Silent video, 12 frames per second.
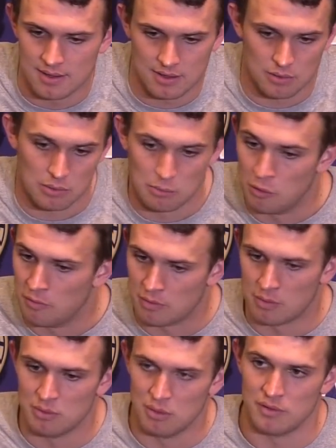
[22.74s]
you know, we're moving,
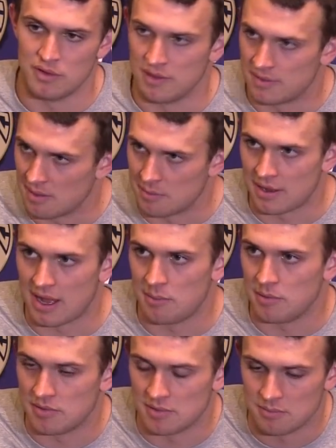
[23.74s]
we're moving, then something
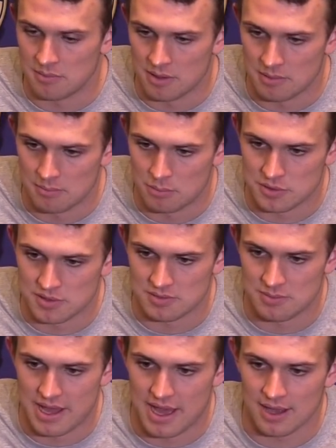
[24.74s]
happens and, and puts
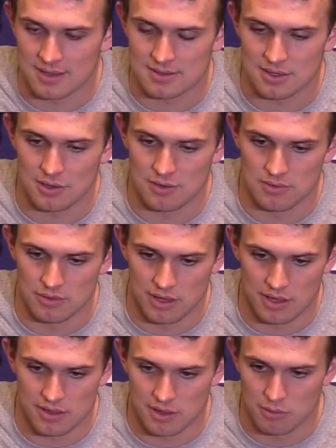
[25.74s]
us back. So, you
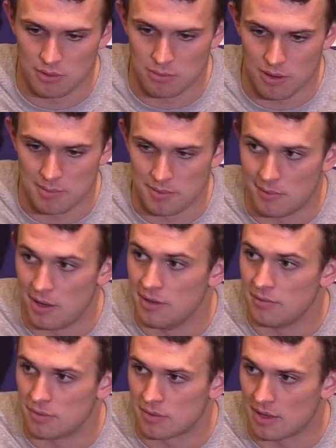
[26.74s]
know, I thought we were primed and
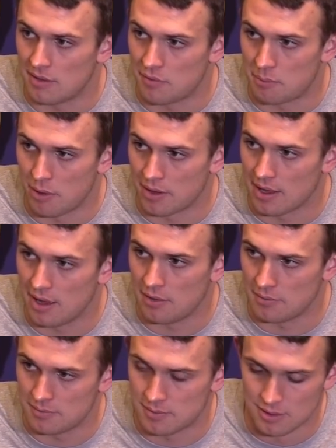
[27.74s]
ready for kind of a
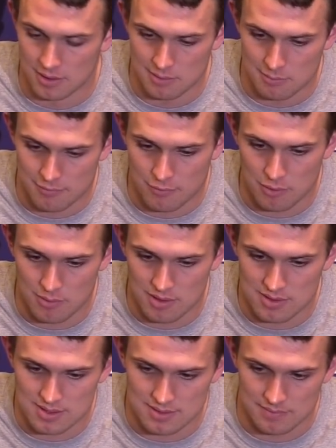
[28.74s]
breakout
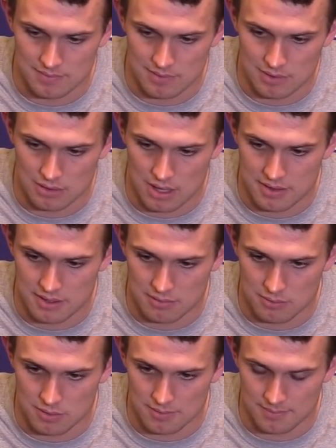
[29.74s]
performance. And, you know, I
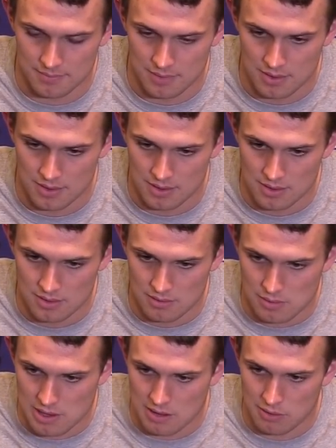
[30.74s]
think we're,
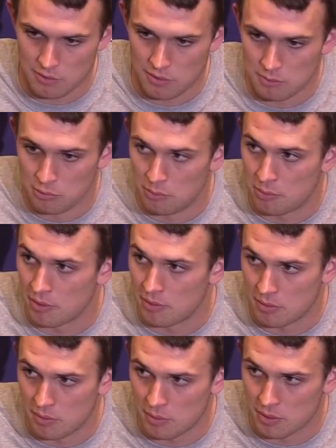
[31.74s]
we're kind of learning the blueprint
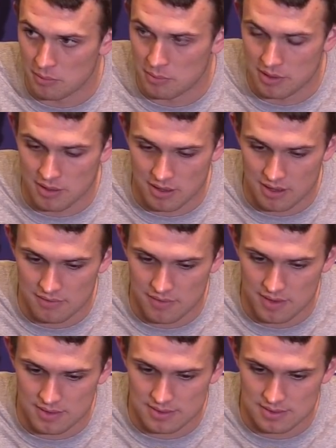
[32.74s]
of what we want to be on
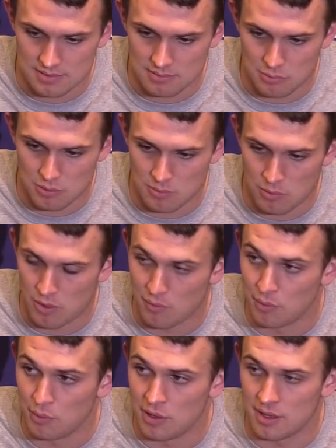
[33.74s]
offense even more and more
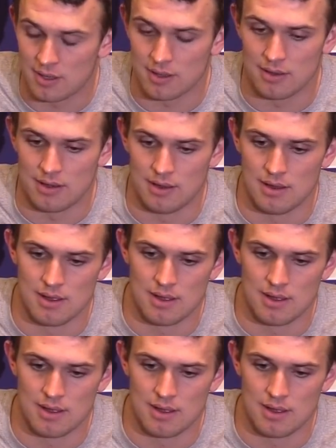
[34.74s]
every week. And,